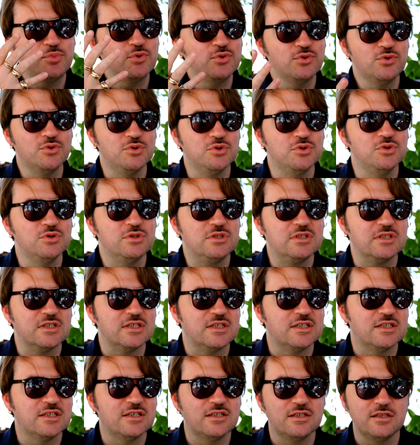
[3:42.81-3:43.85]
put,
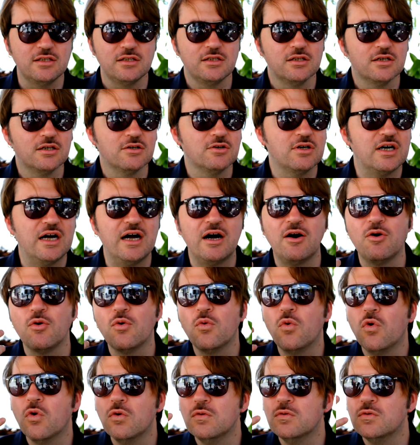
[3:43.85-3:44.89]
you know,
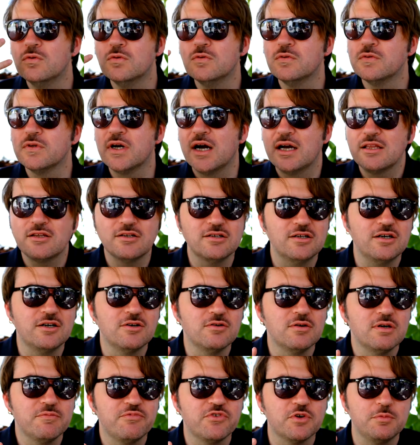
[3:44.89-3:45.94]
how, whom, I don't
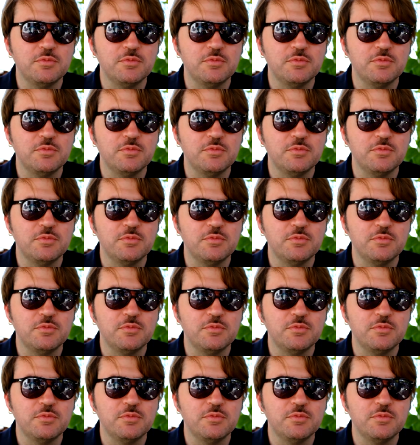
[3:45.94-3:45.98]
know.